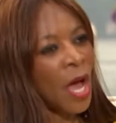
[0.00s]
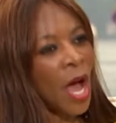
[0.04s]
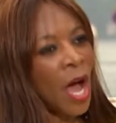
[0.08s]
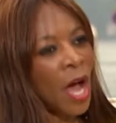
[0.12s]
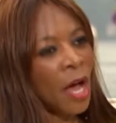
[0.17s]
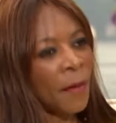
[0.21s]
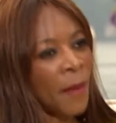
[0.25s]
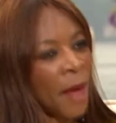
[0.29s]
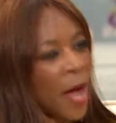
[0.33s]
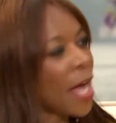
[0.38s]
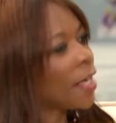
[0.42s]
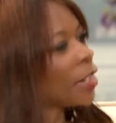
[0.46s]

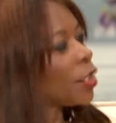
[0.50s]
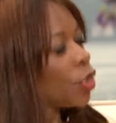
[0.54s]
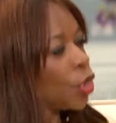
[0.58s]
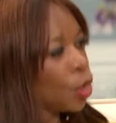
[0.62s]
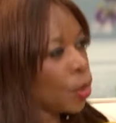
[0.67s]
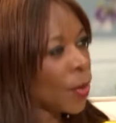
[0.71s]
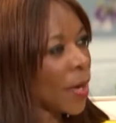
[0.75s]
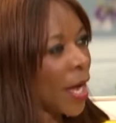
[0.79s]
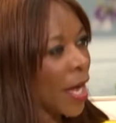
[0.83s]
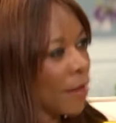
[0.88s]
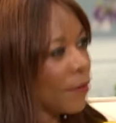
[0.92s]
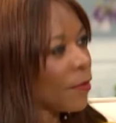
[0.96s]
Um, I
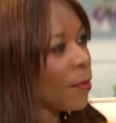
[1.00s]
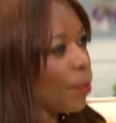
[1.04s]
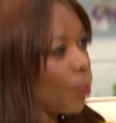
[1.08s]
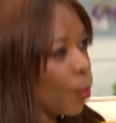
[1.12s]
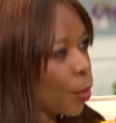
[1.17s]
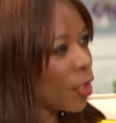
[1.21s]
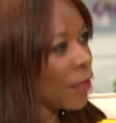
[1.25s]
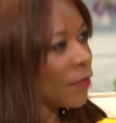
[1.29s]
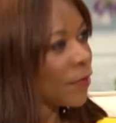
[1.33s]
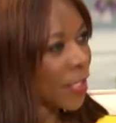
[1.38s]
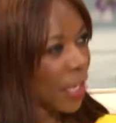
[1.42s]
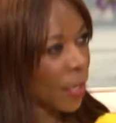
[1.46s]
do have a
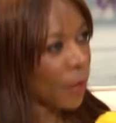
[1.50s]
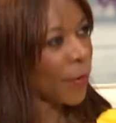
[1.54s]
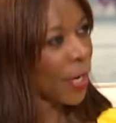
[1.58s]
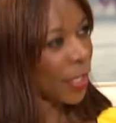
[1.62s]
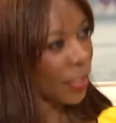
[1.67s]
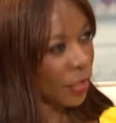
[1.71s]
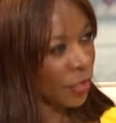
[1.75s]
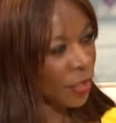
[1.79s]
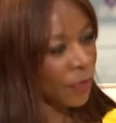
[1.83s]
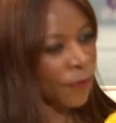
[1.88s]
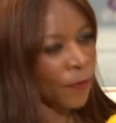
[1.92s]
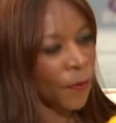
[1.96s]
board of
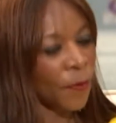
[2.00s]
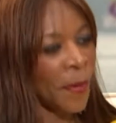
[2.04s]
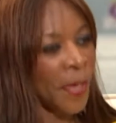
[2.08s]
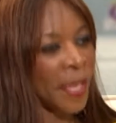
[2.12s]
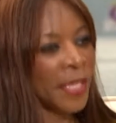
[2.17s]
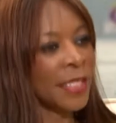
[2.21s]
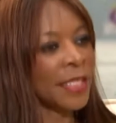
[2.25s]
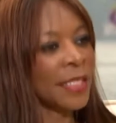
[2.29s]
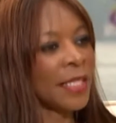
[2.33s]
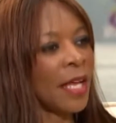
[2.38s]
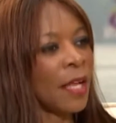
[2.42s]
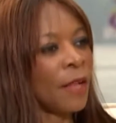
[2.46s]
directors for
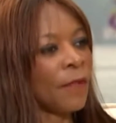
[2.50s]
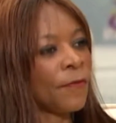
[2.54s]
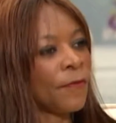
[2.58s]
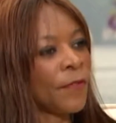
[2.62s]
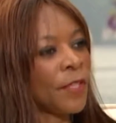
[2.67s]
myself.